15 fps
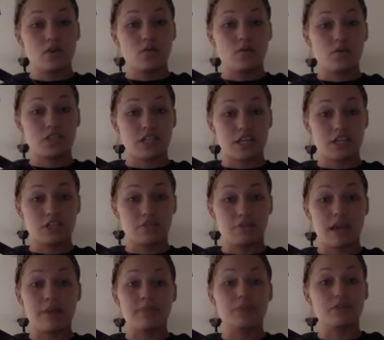which they should
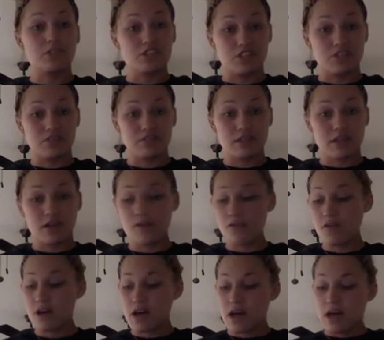be able to do so.
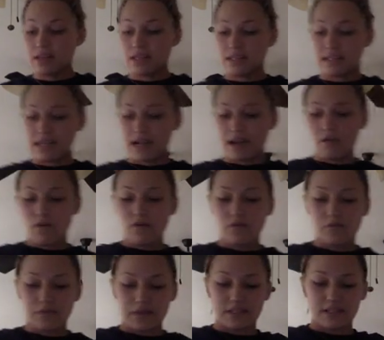The second one
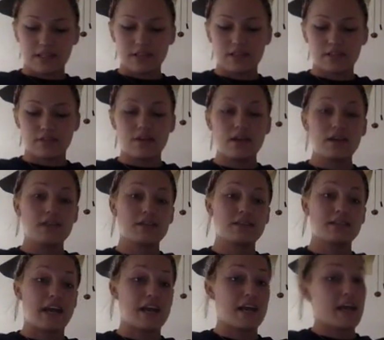will be sensory.
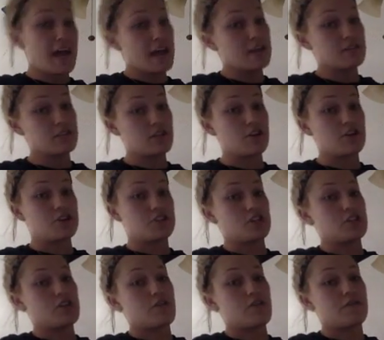Say, sir, do
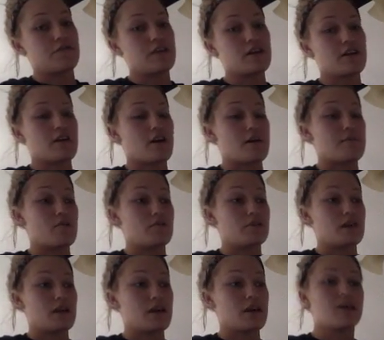you know what finger I'm
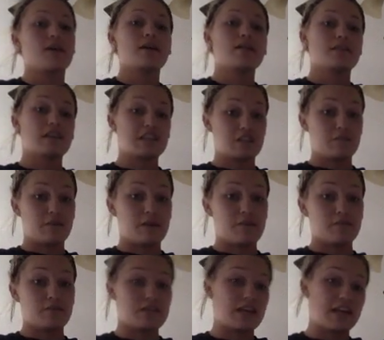holding? They should be
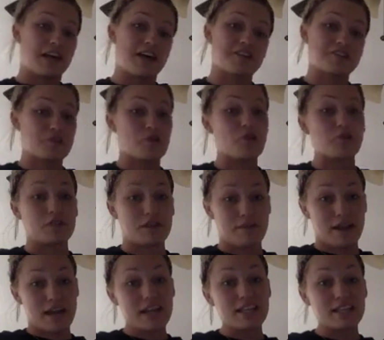able to say, yes, you're holding
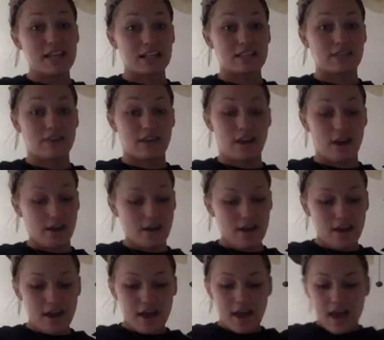my index finger.
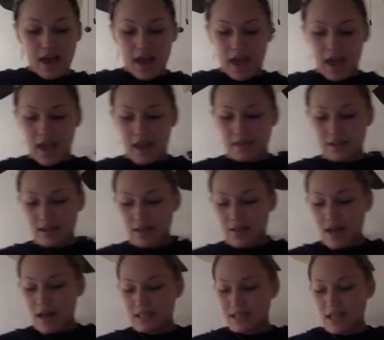And the
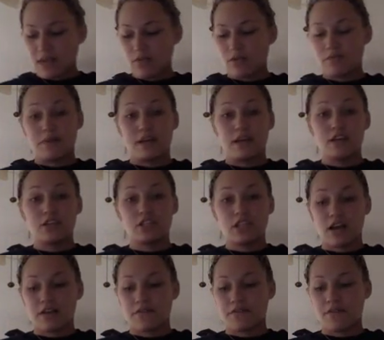last thing would be
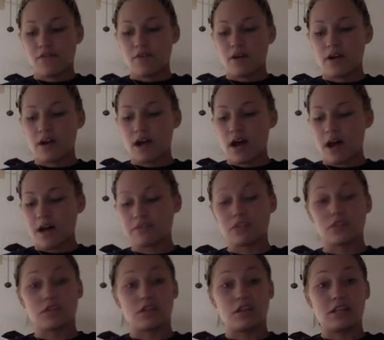check for
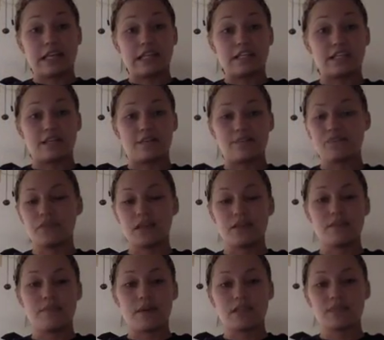circulation. And
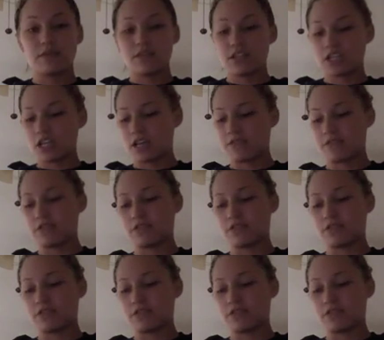the best way to check for